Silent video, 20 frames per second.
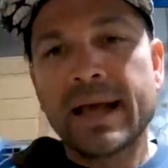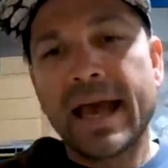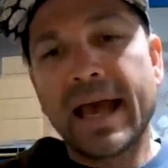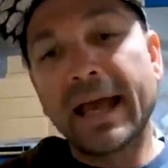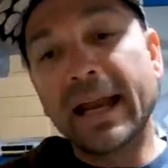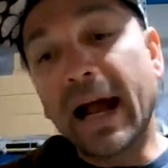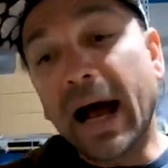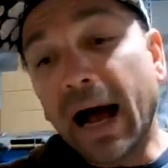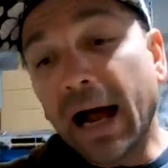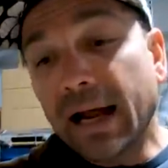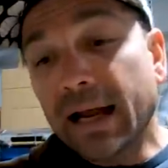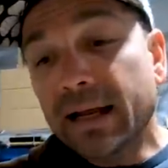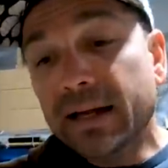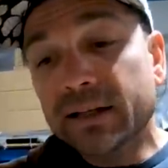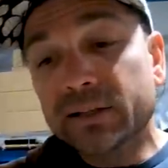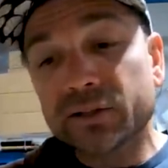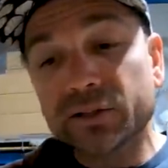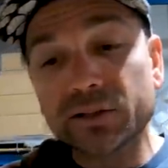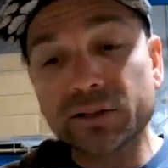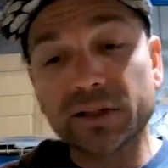And
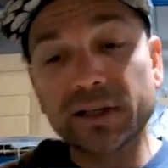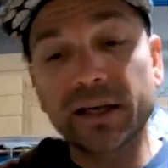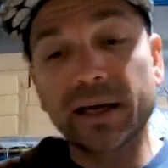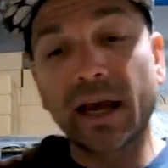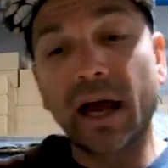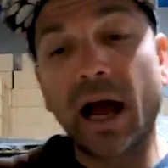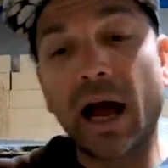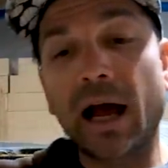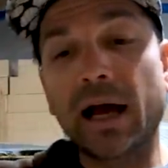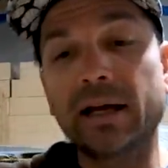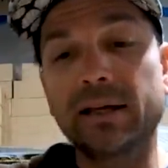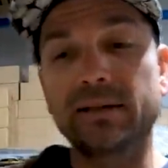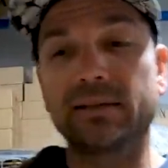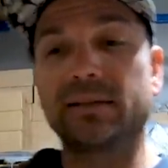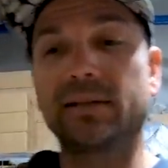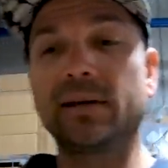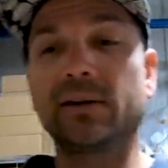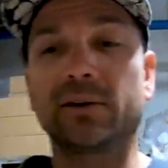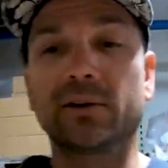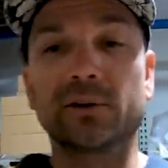I see
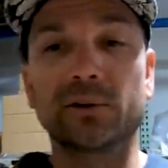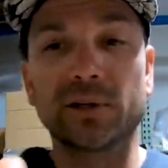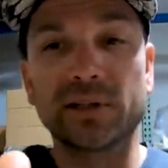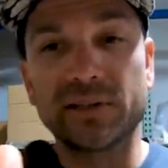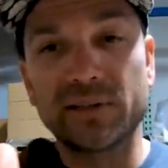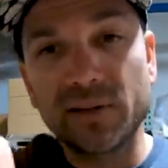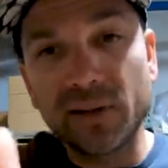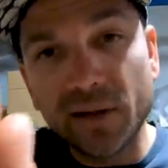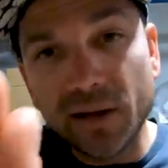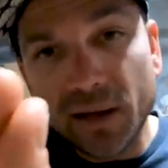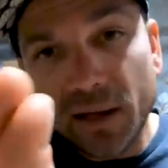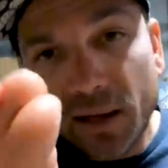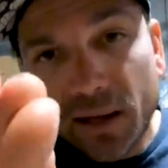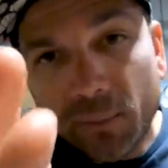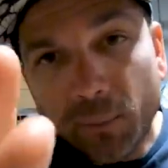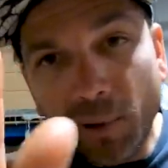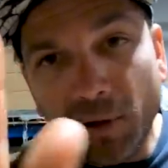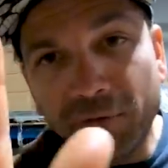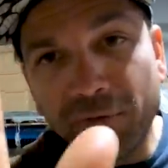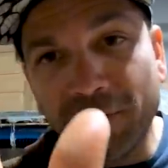how greasy
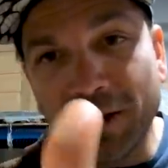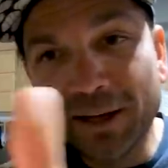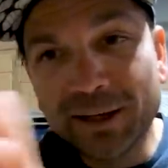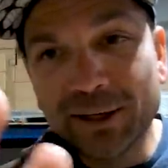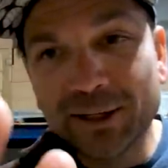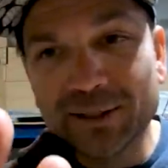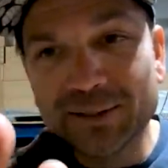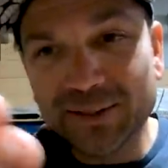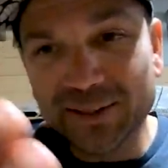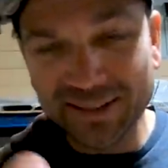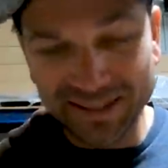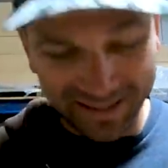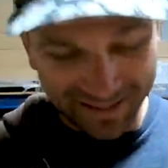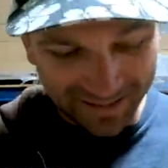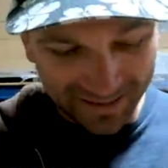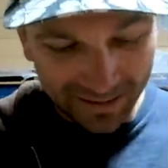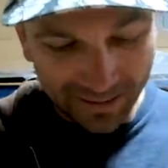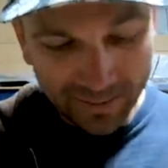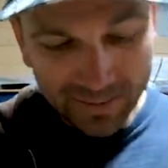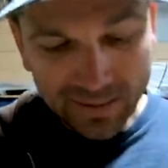my fingers are
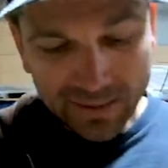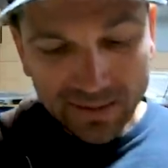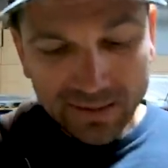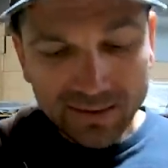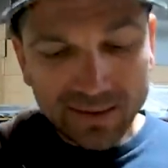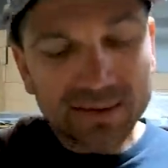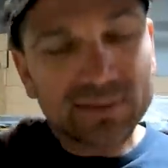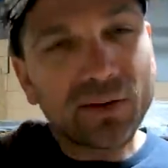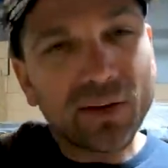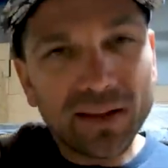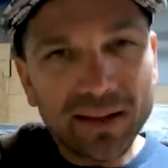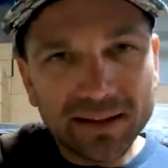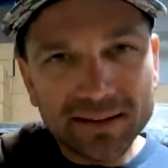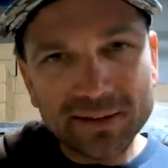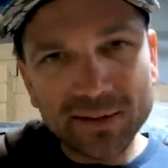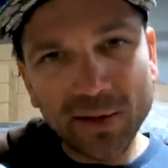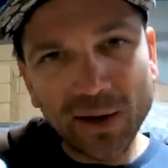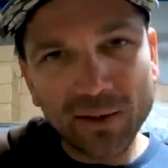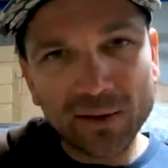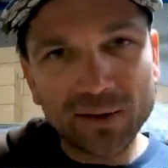getting? That's
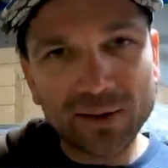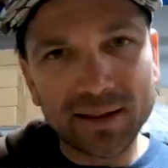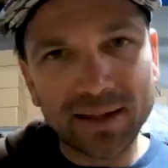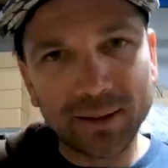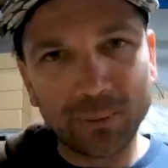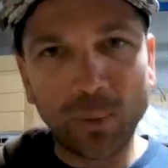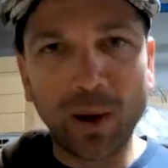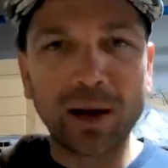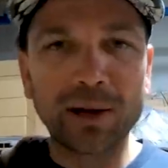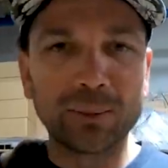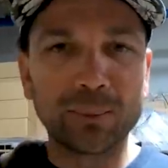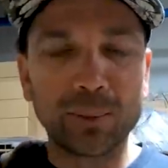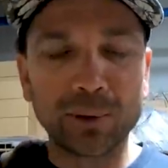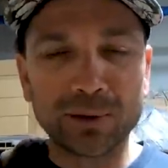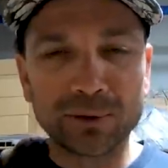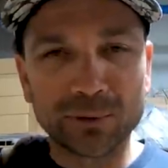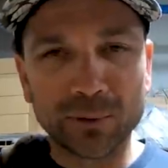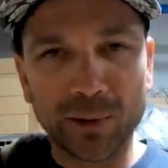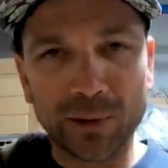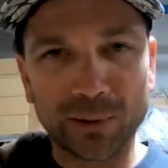another thing why you
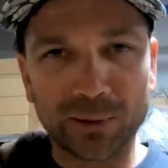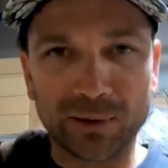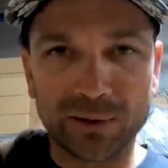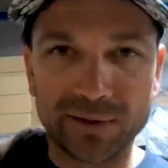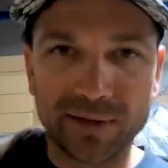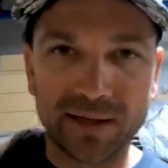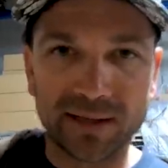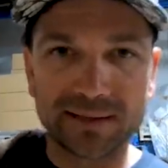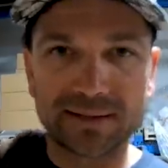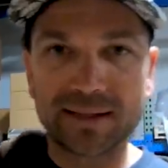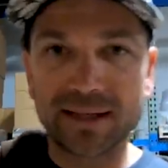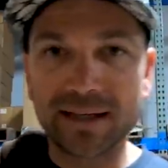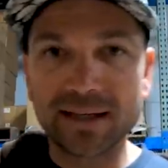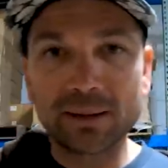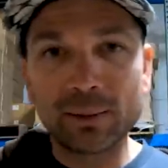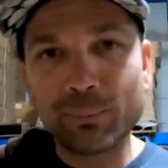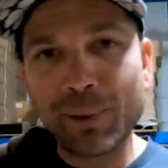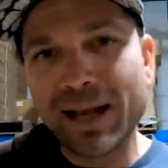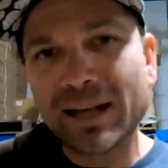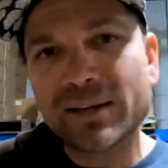put a trailer on there.
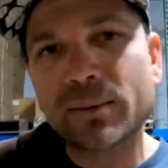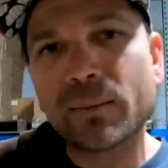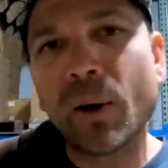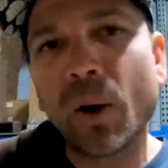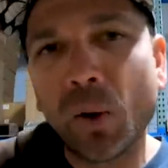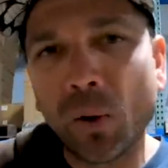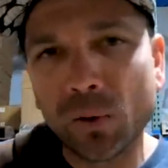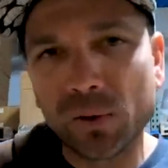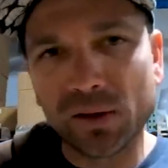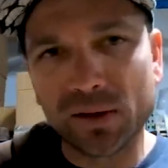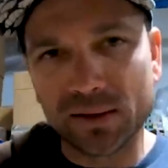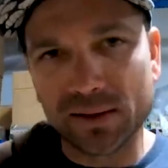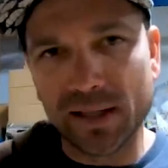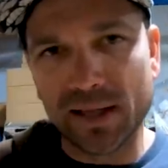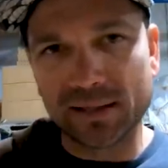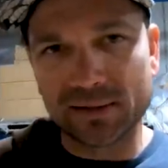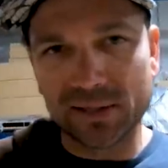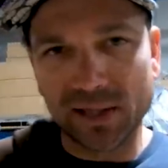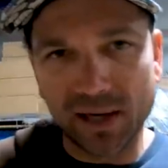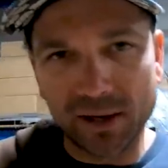It makes them hold on to
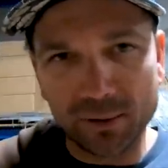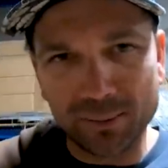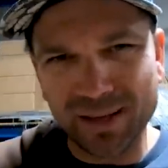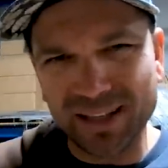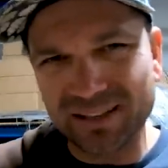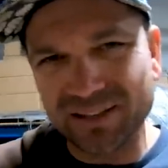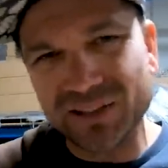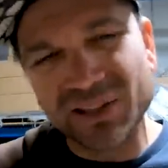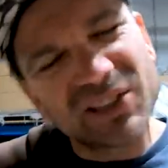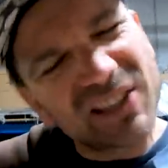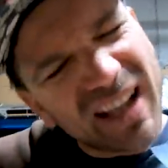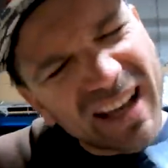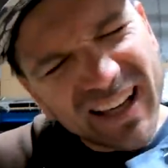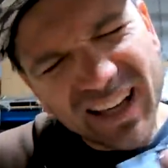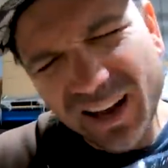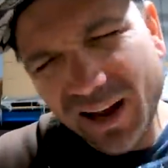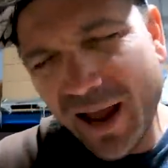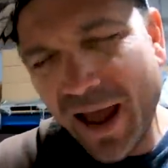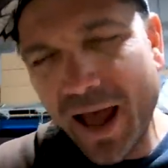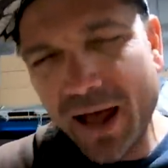that chatterbait just like
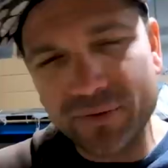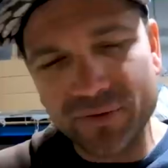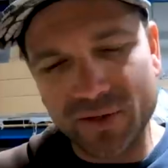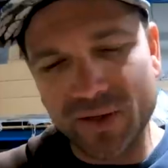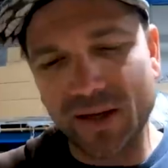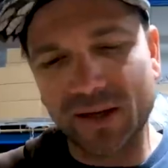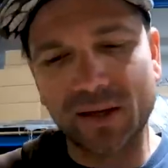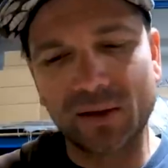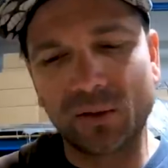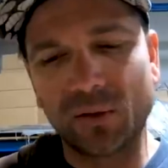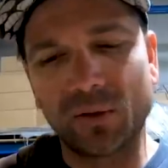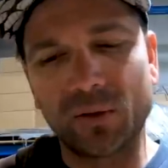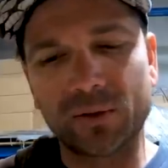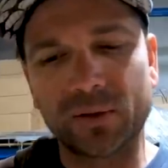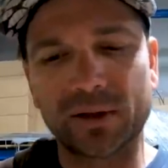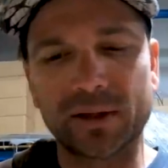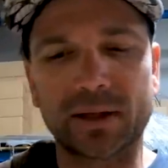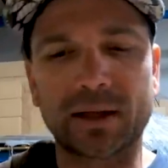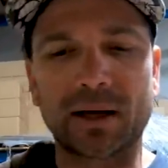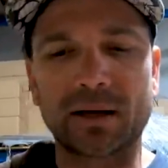a half second
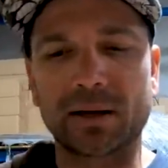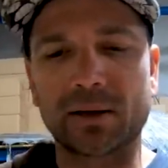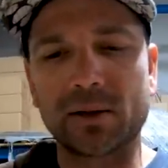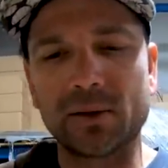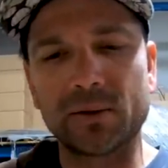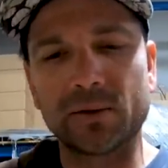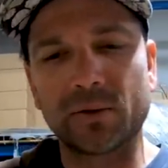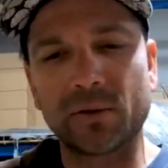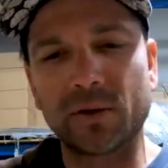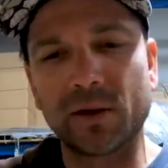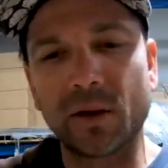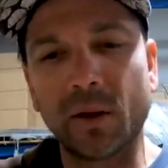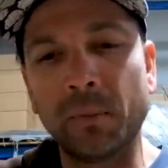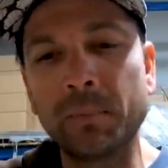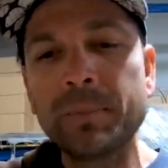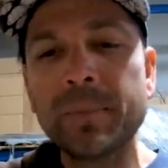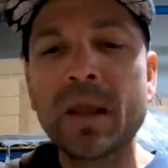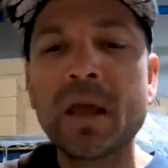longer to kind of close the deal.